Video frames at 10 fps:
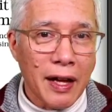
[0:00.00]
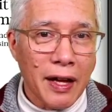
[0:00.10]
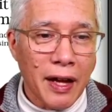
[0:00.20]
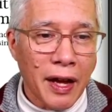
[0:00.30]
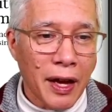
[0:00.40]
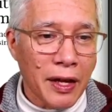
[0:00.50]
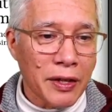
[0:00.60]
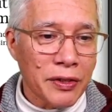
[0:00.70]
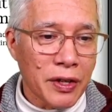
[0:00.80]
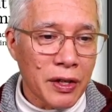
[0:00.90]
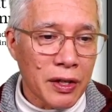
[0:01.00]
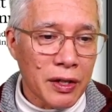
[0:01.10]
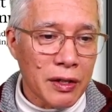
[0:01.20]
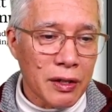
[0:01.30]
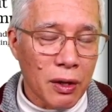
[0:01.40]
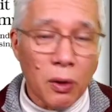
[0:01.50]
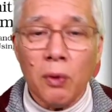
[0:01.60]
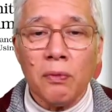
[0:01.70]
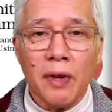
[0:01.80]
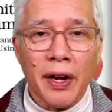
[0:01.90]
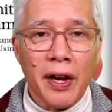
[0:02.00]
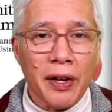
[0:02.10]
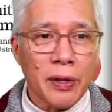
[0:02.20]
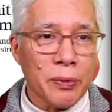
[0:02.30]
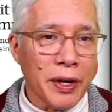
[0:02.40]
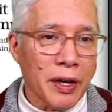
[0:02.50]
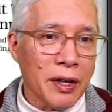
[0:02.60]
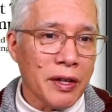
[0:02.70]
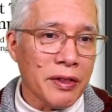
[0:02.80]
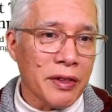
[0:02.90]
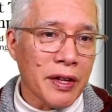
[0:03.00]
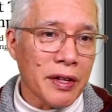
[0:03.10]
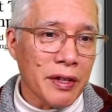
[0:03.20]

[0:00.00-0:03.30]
And, oh, I got carried away. That